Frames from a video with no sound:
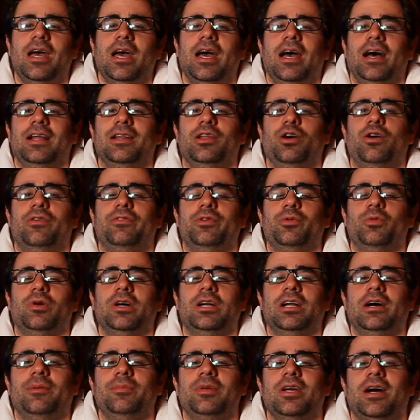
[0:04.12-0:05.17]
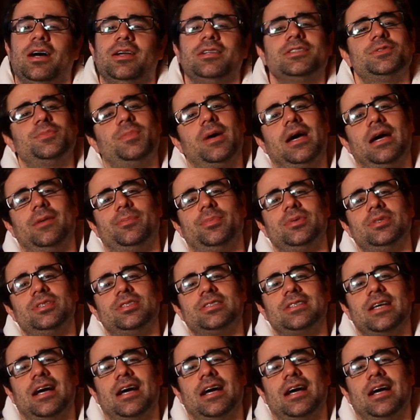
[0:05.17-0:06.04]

Hello, everyone. I'm Yannis Pappas.